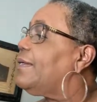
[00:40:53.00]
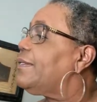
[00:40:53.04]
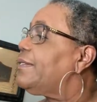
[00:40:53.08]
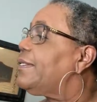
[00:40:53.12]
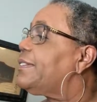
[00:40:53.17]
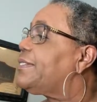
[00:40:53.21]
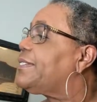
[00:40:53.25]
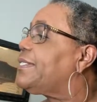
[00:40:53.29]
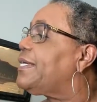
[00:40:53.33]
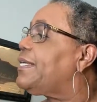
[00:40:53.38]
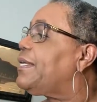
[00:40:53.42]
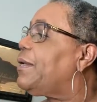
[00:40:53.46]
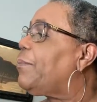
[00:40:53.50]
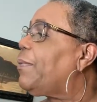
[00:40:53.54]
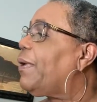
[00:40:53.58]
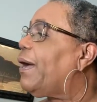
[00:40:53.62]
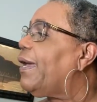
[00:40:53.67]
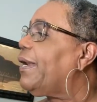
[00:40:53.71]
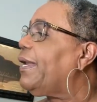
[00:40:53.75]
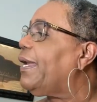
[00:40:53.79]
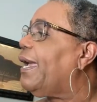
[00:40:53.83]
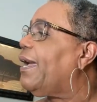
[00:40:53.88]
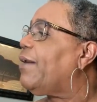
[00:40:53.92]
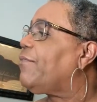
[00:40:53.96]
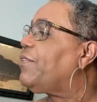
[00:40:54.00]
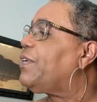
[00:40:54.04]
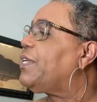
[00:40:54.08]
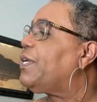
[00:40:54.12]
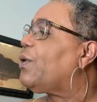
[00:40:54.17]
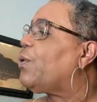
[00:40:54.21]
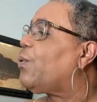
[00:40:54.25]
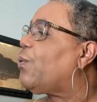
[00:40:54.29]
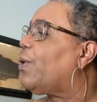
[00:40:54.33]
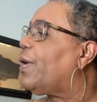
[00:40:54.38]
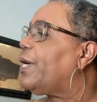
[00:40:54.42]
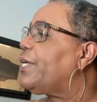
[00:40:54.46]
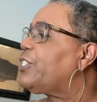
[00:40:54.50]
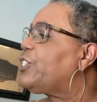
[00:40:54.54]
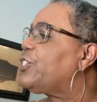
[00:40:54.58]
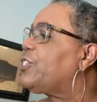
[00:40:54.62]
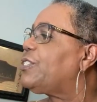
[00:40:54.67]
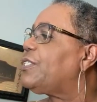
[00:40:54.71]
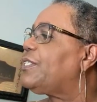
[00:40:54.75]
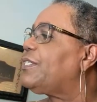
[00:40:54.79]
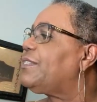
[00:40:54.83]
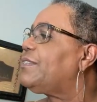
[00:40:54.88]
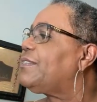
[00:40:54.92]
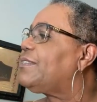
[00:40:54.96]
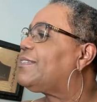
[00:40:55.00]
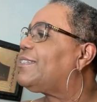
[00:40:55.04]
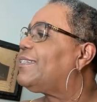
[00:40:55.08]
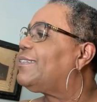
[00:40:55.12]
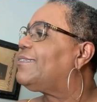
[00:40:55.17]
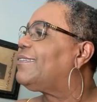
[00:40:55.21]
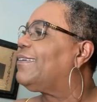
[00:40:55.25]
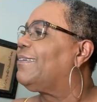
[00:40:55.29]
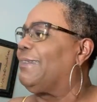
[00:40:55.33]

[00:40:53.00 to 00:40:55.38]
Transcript: Does anybody have any questions?